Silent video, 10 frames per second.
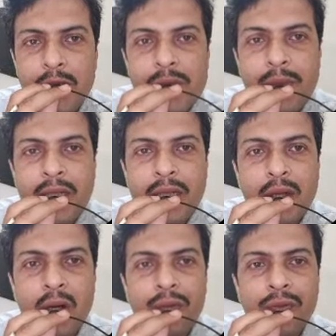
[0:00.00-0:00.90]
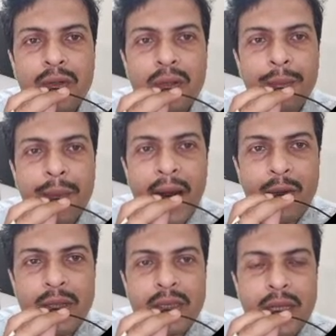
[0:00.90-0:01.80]
Possibility of
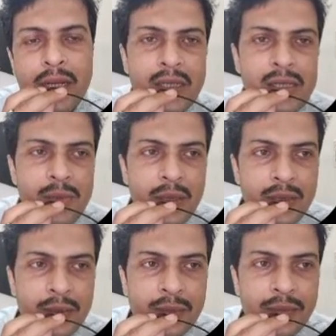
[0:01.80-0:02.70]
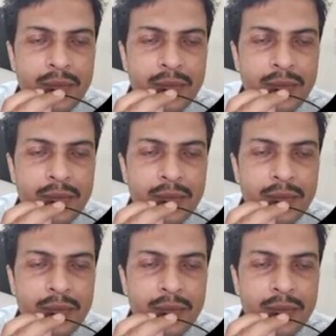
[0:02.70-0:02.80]
bandwidth adjustment.